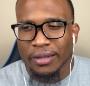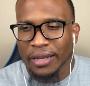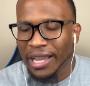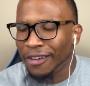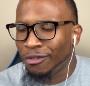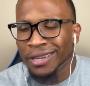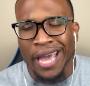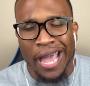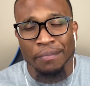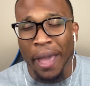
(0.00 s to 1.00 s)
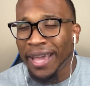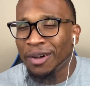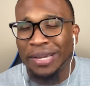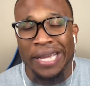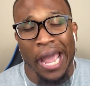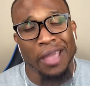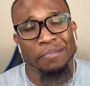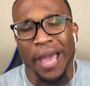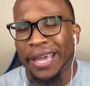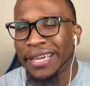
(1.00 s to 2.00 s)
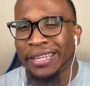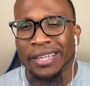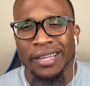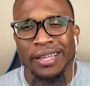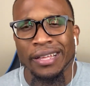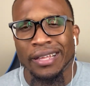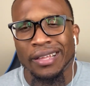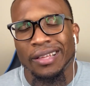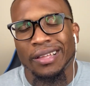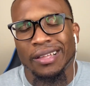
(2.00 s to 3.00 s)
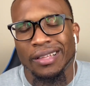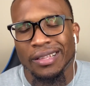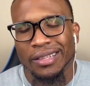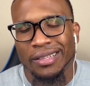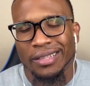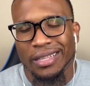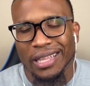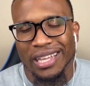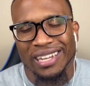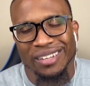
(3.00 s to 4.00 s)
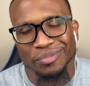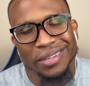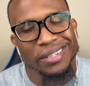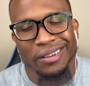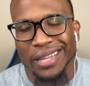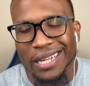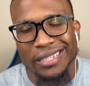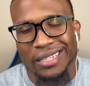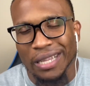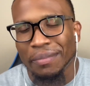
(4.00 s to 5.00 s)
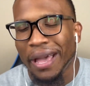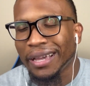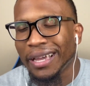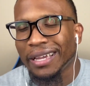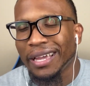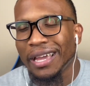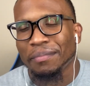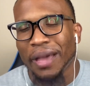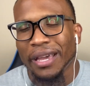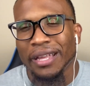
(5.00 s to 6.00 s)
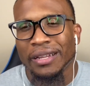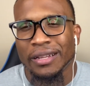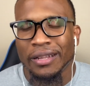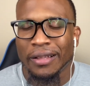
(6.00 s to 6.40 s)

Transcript: Nigga, if we gang banging, we gang banging. And we know that Cmac ain't gang banging.